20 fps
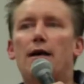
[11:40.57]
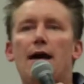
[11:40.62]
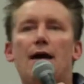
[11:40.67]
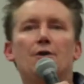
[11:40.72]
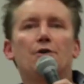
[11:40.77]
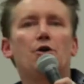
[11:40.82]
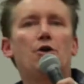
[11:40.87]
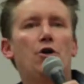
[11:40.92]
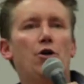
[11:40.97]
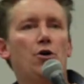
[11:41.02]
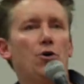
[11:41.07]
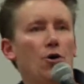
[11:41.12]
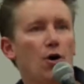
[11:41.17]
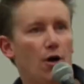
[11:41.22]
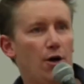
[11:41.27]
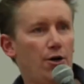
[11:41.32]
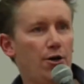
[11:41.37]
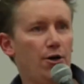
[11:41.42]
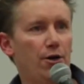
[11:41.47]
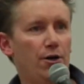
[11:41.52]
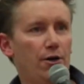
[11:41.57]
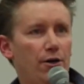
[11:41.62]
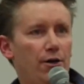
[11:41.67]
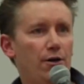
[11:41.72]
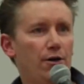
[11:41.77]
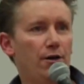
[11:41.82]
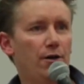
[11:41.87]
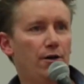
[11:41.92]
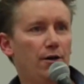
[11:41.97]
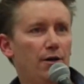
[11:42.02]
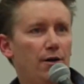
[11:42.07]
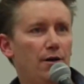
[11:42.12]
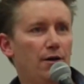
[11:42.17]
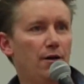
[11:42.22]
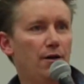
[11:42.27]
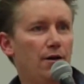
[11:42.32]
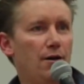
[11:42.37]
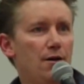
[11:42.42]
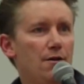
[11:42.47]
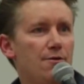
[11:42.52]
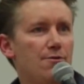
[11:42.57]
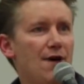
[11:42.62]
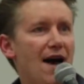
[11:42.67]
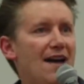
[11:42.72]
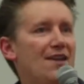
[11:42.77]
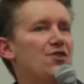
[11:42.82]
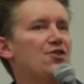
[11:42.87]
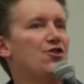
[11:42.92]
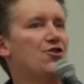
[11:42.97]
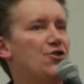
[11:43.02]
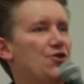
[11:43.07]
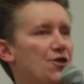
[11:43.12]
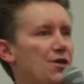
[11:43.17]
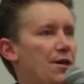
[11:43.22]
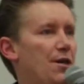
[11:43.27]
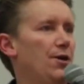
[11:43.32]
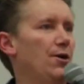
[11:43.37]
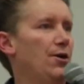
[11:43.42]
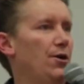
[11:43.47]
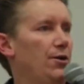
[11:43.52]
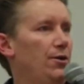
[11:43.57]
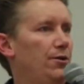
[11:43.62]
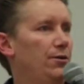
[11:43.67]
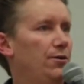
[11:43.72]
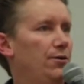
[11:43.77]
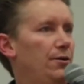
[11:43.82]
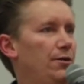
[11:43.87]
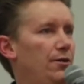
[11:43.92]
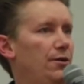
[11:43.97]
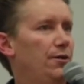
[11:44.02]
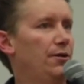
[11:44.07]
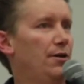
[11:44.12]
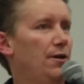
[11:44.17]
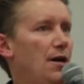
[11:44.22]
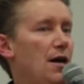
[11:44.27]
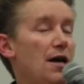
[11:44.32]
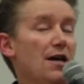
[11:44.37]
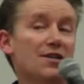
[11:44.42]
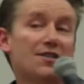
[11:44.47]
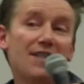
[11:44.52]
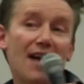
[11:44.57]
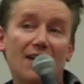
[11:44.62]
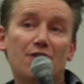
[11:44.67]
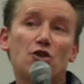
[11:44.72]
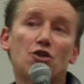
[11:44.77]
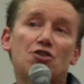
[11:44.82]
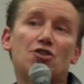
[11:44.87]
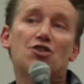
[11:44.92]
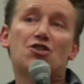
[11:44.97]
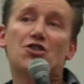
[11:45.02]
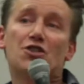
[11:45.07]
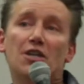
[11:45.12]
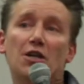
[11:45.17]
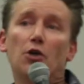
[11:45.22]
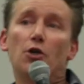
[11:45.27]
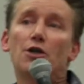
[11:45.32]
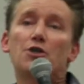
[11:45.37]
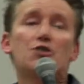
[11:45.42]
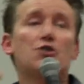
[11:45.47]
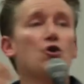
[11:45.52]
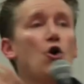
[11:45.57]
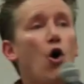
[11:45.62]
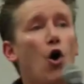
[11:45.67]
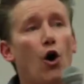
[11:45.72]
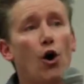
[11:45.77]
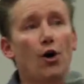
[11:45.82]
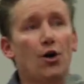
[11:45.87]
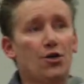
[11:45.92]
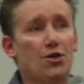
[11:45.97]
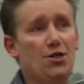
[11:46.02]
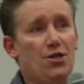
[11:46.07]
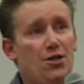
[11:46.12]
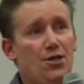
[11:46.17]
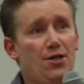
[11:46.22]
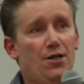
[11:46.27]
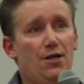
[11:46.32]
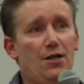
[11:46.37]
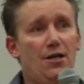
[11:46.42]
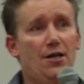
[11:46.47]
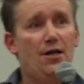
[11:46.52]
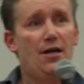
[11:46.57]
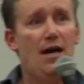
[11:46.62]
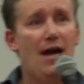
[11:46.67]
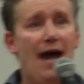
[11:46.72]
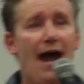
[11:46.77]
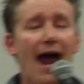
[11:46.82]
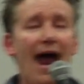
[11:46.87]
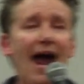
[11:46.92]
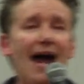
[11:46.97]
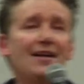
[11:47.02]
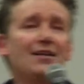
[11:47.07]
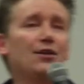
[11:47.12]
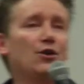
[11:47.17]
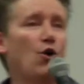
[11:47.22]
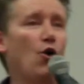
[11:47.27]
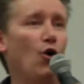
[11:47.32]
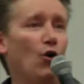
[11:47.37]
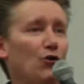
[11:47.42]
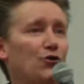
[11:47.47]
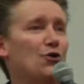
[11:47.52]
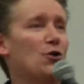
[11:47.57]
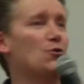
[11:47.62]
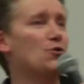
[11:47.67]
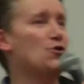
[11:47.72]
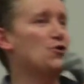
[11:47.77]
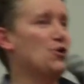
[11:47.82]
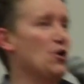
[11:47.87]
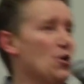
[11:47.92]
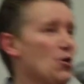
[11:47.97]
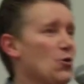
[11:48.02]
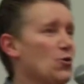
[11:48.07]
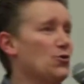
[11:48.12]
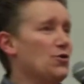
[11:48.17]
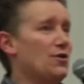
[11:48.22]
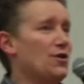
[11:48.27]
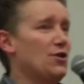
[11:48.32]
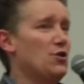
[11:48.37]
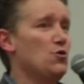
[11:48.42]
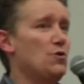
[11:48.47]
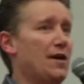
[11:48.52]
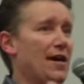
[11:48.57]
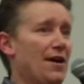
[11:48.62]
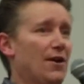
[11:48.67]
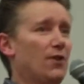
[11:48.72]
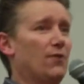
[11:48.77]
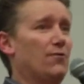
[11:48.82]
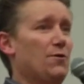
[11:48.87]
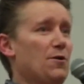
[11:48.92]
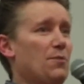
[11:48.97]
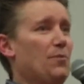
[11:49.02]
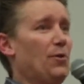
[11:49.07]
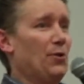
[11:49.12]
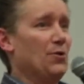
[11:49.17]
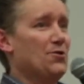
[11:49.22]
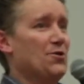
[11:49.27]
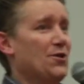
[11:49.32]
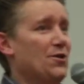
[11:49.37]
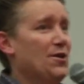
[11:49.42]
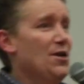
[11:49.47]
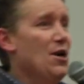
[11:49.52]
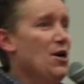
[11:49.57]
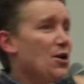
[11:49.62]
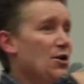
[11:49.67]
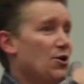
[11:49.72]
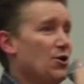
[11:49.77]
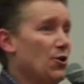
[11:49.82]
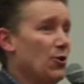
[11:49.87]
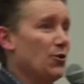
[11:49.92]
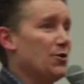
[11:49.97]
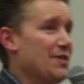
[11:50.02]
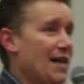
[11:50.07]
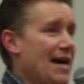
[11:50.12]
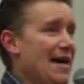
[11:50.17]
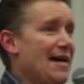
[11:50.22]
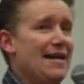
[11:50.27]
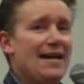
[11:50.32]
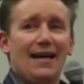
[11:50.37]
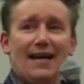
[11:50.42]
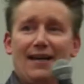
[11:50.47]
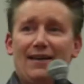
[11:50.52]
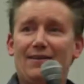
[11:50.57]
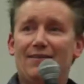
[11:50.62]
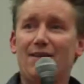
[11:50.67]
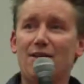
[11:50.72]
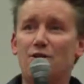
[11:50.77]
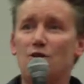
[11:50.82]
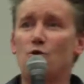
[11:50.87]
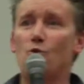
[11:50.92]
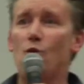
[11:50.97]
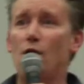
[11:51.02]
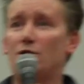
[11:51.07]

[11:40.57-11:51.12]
can cook, that is a skill. It's not just a skill, it's an art. And it also shows that you care for the person you're dating, that you